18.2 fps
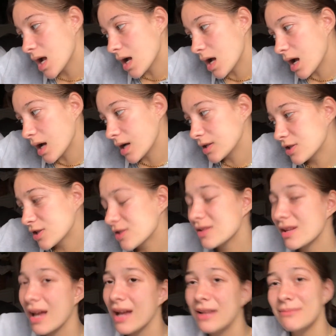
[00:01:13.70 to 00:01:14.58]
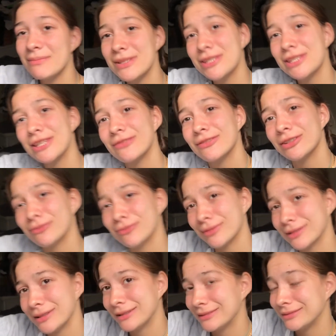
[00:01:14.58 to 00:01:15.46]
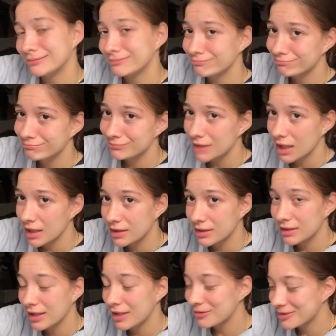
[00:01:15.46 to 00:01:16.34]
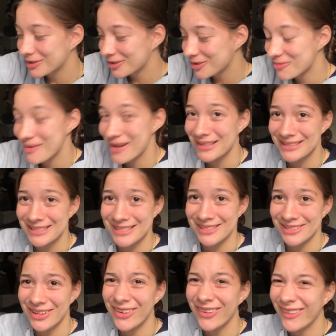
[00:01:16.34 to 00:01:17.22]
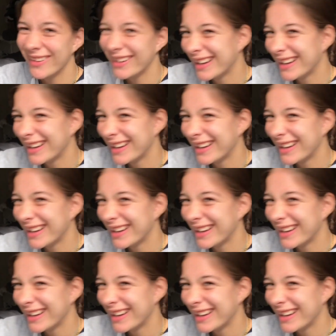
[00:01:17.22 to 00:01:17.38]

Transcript: I just I miss everyone kinda. I wanna go back to school.